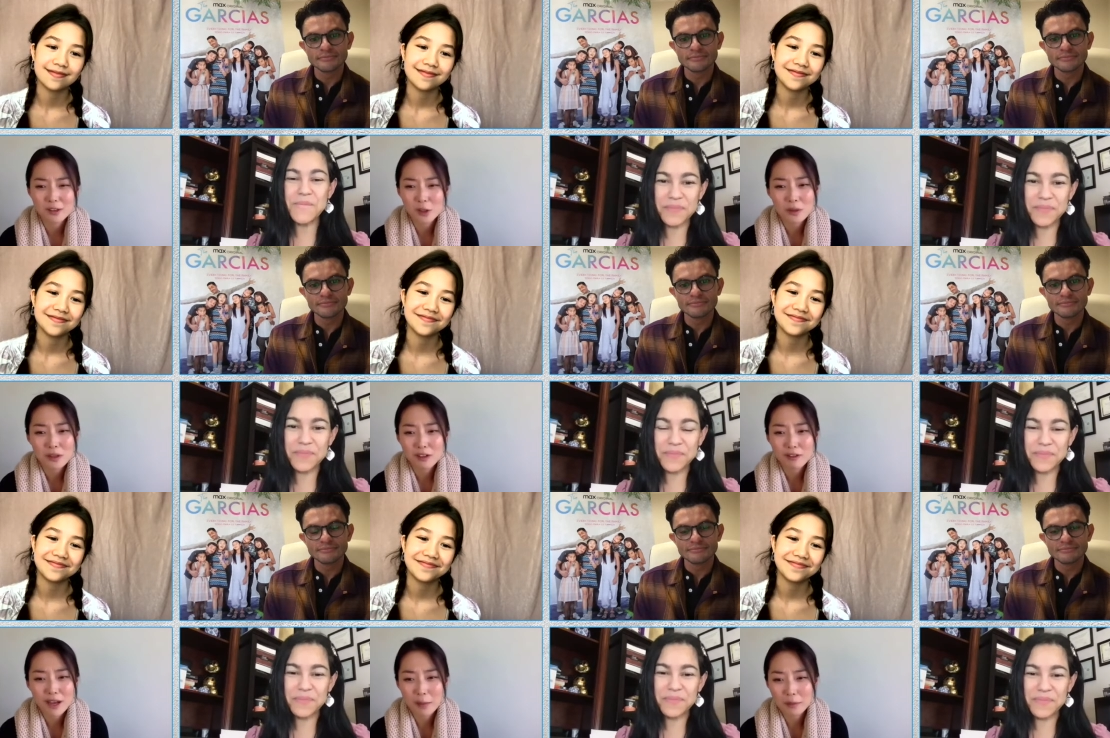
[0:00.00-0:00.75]
Speaker 1: So many
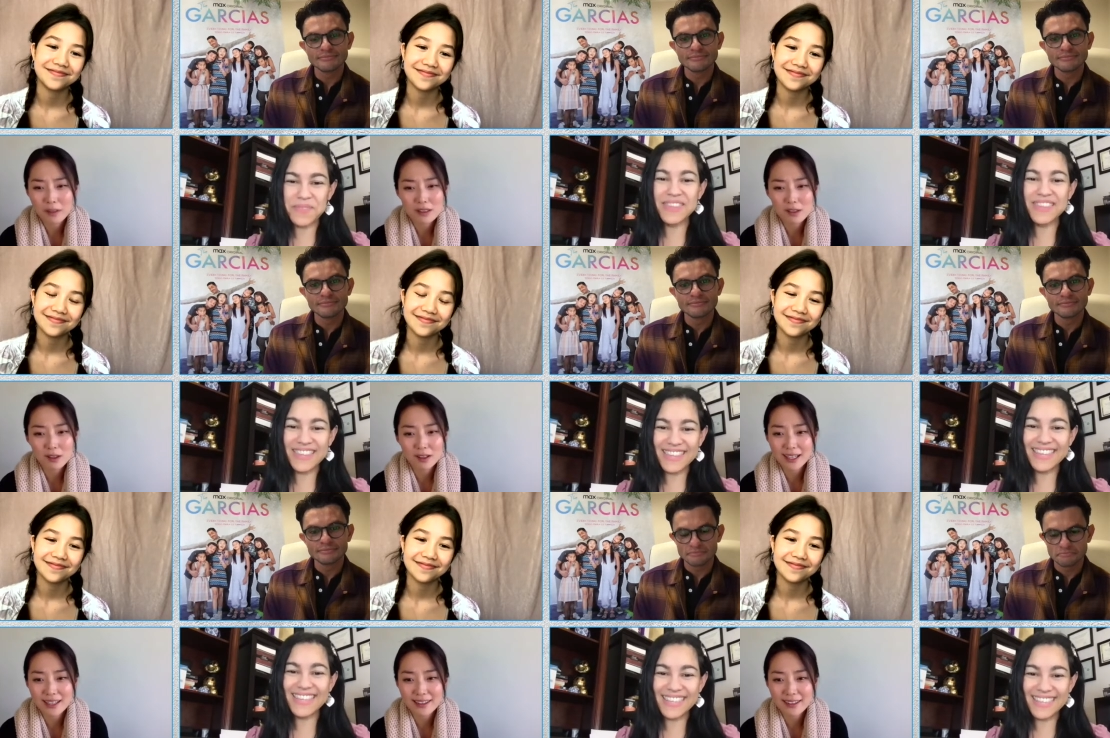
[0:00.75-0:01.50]
families look
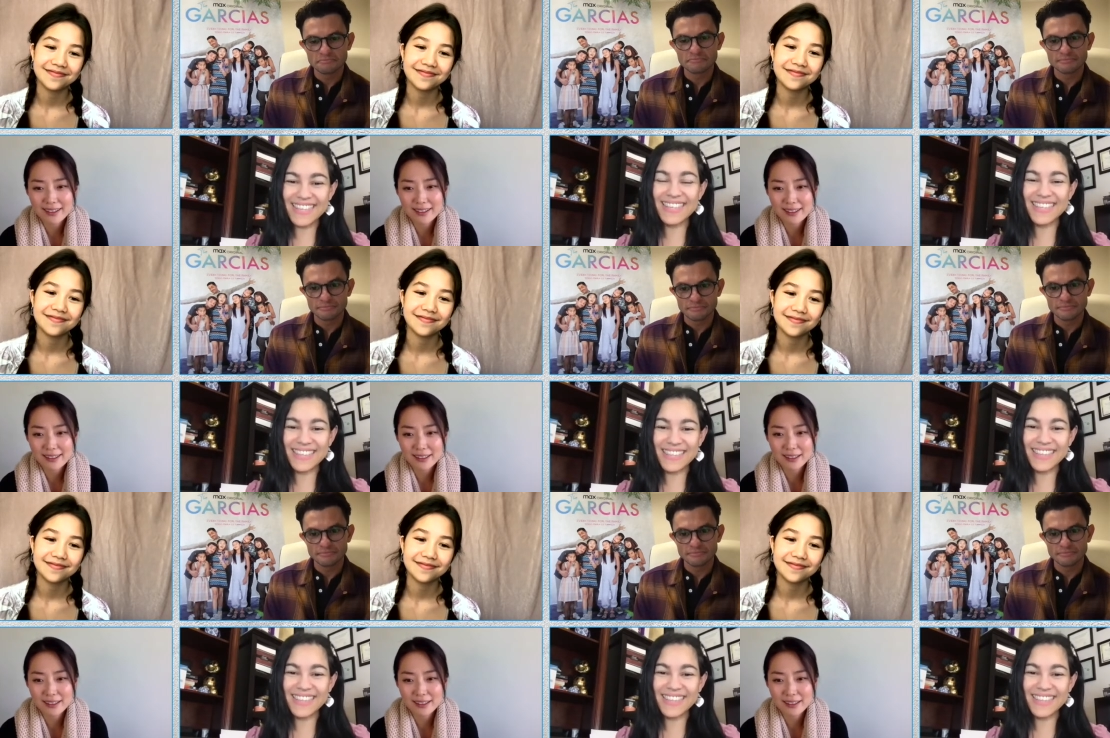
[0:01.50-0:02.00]
like this.